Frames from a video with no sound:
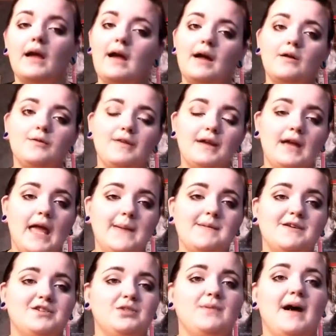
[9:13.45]
don't think it came
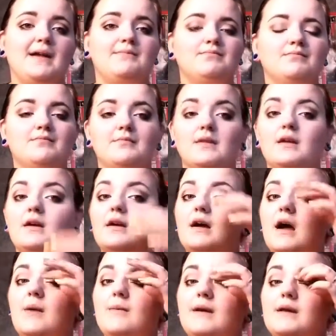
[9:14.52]
out too bad.
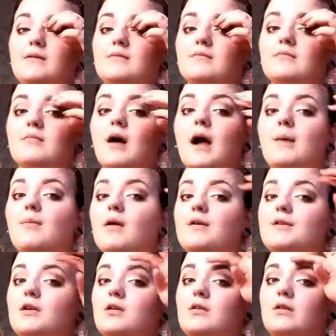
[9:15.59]
I mean, my
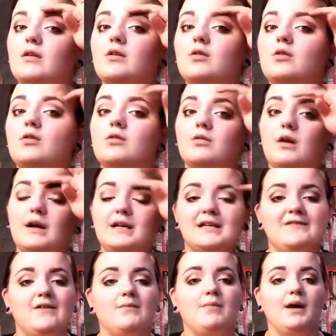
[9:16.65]
eyebrows are a little
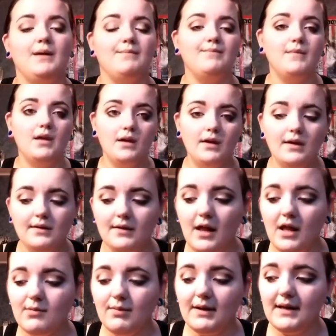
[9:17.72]
uneven, but
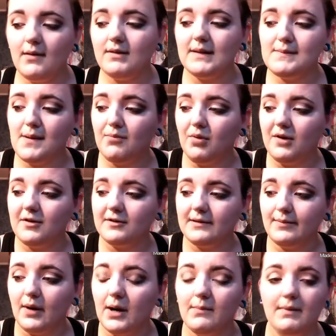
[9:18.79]
that's because I was at my brother's
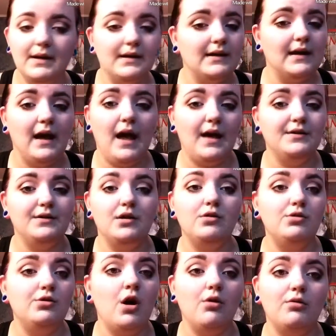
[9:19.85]
apartment and I had
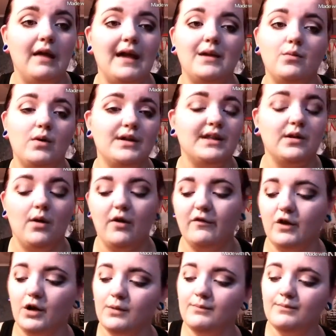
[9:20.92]
no light
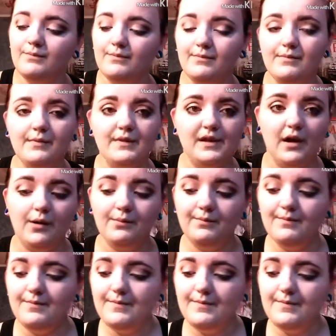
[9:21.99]
whatsoever. So,